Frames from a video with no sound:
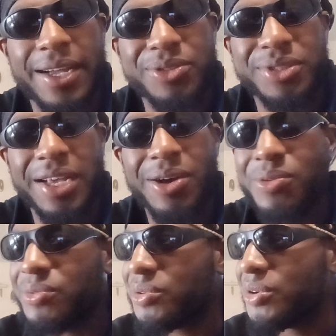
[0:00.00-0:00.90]

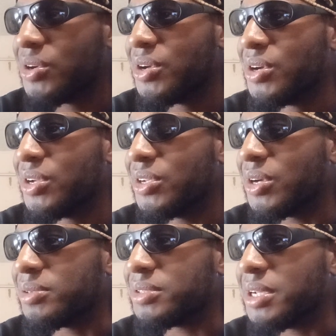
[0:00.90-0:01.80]
south, you know
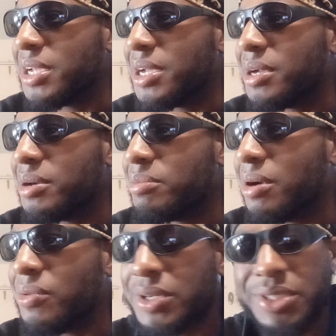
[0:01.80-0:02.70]
what I'm saying,
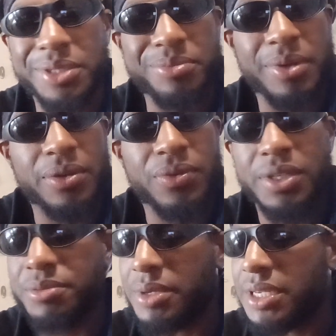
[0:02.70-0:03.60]

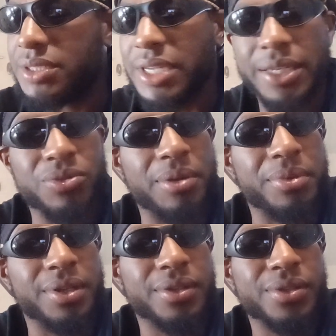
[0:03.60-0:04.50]
motherfuckers be set
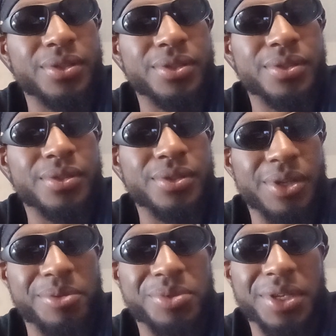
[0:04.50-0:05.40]
tripping. You
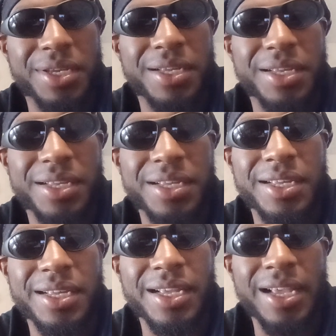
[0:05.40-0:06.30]
know what I'm saying?
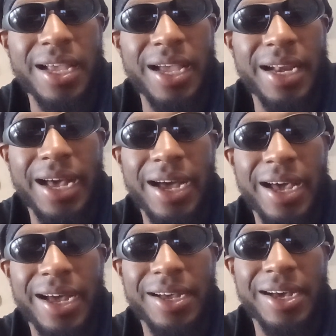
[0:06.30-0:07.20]
And
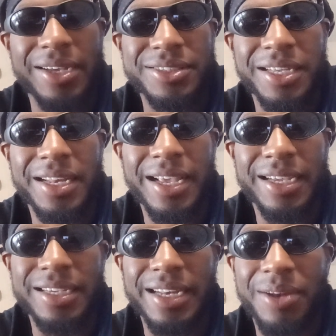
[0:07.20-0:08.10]
I say
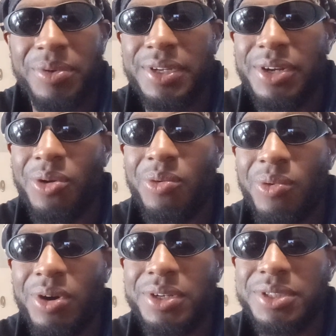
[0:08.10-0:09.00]
that, and I really don't
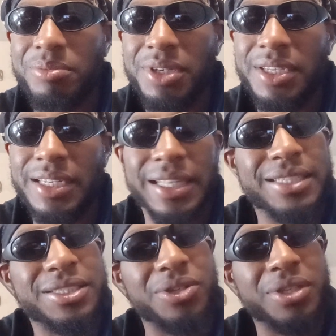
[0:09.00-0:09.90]
want to believe that
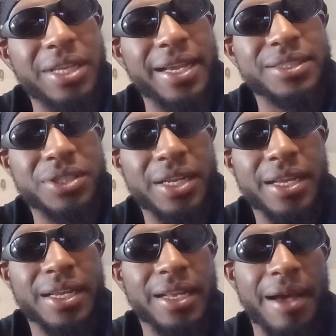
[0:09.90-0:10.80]
that's still the case
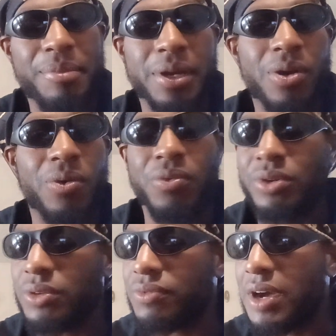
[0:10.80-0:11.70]
today. I've been gone
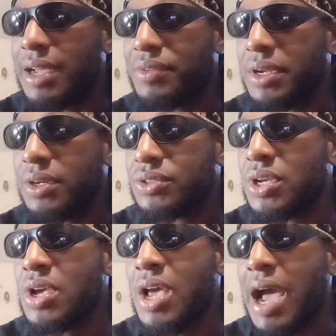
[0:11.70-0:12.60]
for 5 years.
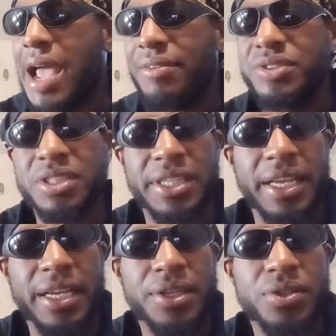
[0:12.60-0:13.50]
I haven't
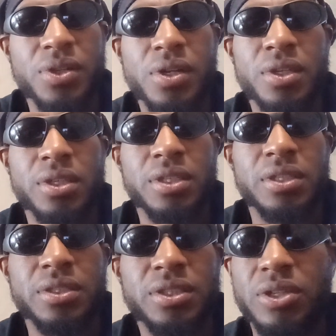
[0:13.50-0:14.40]
seen
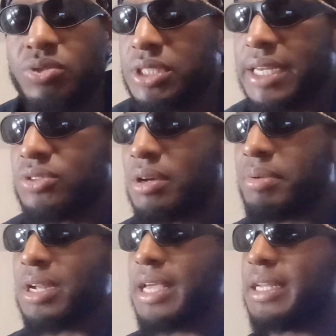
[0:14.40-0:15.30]
no set
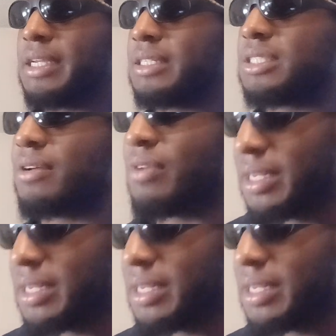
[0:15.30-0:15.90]
tripping lately and stuff